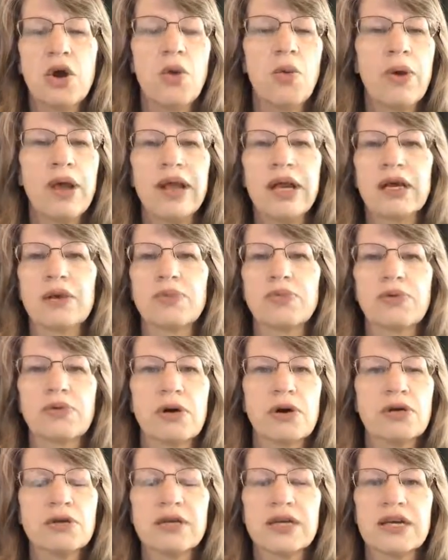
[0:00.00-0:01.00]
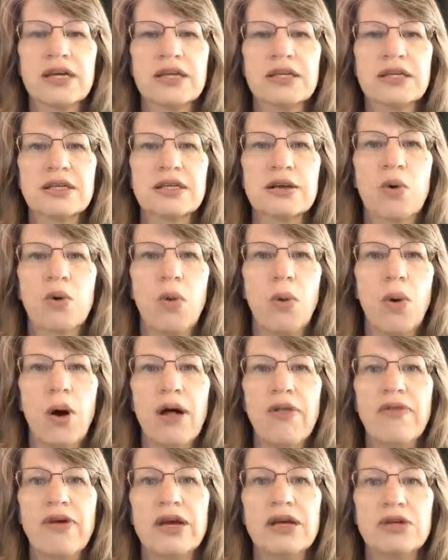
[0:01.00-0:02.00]
We can protest
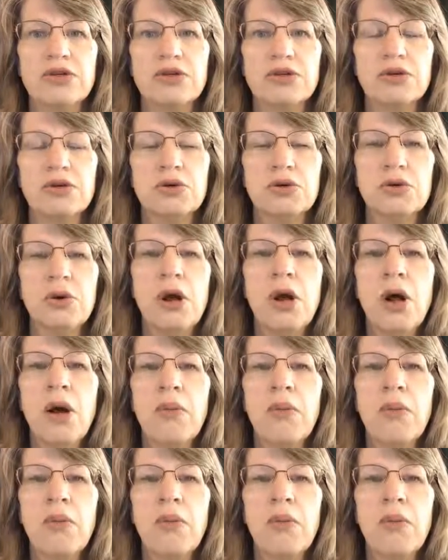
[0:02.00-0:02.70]
what they do,